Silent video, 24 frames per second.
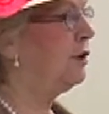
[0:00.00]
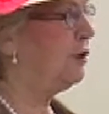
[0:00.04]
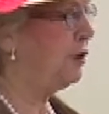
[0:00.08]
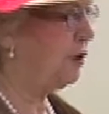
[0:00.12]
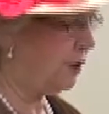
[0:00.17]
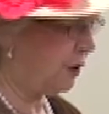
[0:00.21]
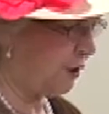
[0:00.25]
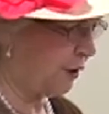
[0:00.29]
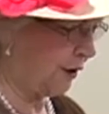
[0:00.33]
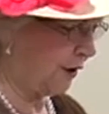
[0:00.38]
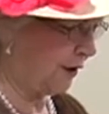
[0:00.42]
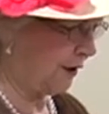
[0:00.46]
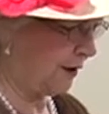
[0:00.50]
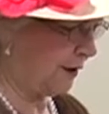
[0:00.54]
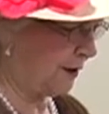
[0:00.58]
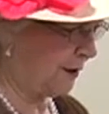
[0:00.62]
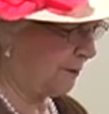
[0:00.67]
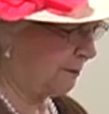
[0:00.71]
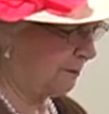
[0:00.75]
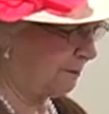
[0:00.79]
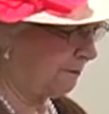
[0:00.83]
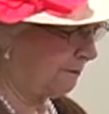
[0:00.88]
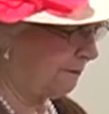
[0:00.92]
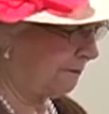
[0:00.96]
New York,
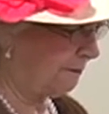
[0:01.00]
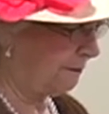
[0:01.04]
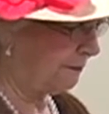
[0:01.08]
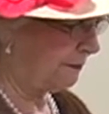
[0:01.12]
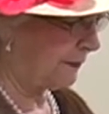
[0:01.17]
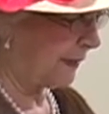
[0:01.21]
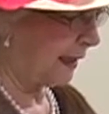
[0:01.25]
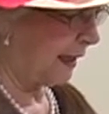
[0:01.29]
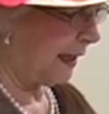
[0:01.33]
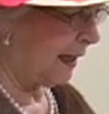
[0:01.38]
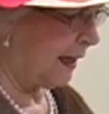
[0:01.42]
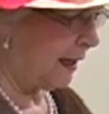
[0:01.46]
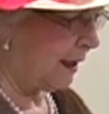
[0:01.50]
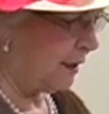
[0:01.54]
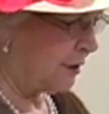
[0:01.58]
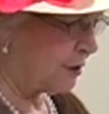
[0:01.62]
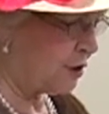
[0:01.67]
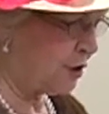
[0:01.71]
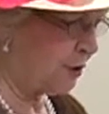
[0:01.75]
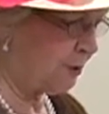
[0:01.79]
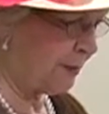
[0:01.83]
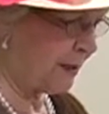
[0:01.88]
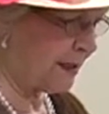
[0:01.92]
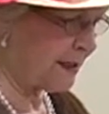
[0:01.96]

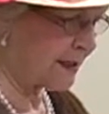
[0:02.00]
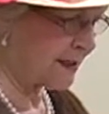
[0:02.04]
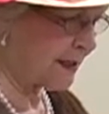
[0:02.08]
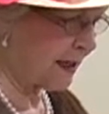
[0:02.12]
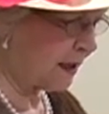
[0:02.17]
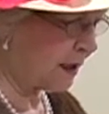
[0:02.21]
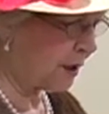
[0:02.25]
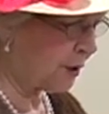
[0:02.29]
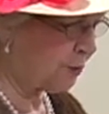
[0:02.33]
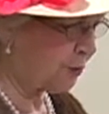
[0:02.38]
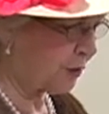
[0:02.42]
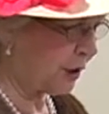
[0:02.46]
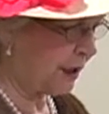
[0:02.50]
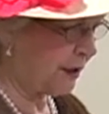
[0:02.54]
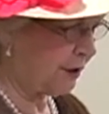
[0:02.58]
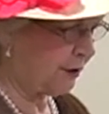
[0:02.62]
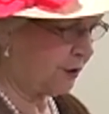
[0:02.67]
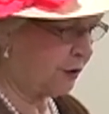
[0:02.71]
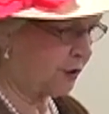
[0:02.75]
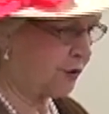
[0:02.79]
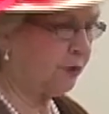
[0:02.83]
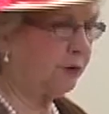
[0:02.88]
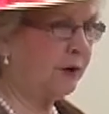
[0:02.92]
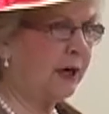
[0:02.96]
to be
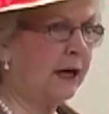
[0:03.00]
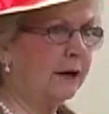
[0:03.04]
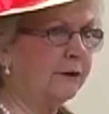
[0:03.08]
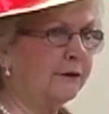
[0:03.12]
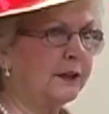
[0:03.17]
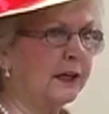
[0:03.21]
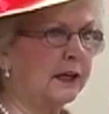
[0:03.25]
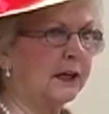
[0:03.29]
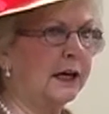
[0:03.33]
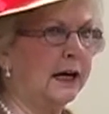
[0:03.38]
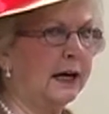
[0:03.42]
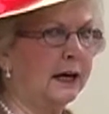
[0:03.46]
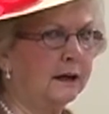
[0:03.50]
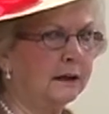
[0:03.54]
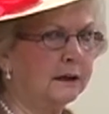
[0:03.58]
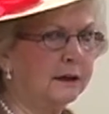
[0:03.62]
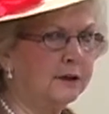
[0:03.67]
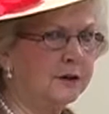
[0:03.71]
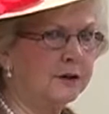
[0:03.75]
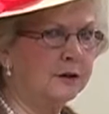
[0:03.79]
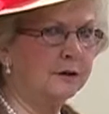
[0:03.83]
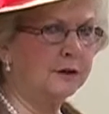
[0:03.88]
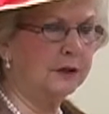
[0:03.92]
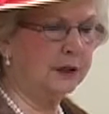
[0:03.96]
celebrated throughout the
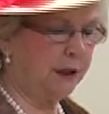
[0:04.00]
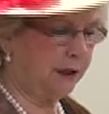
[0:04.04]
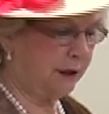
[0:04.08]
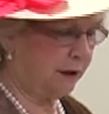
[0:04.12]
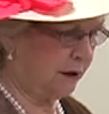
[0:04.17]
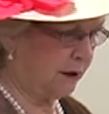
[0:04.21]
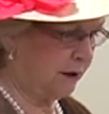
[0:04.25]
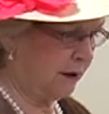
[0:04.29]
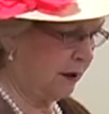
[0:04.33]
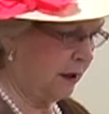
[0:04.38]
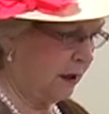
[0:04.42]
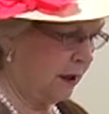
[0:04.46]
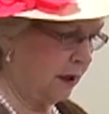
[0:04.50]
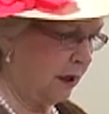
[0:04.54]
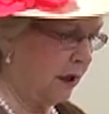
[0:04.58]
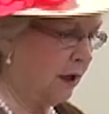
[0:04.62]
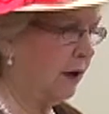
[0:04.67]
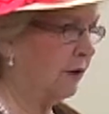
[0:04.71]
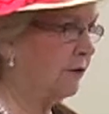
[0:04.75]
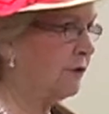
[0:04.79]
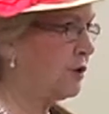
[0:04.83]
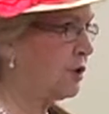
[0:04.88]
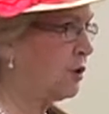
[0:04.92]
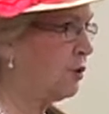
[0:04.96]
calendar year
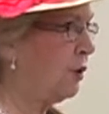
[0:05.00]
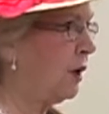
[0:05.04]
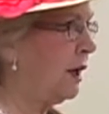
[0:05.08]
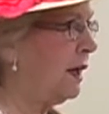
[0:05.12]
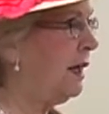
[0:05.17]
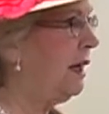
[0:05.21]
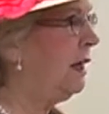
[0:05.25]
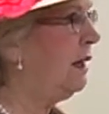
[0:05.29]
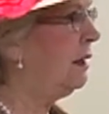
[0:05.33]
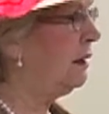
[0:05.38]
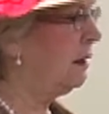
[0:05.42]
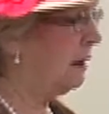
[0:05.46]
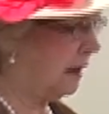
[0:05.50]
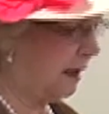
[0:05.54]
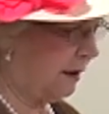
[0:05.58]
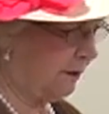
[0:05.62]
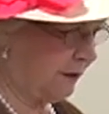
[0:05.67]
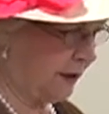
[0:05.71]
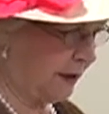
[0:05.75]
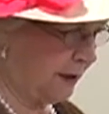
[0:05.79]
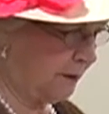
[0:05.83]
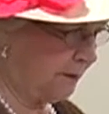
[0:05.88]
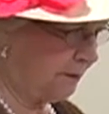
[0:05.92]
of 2011.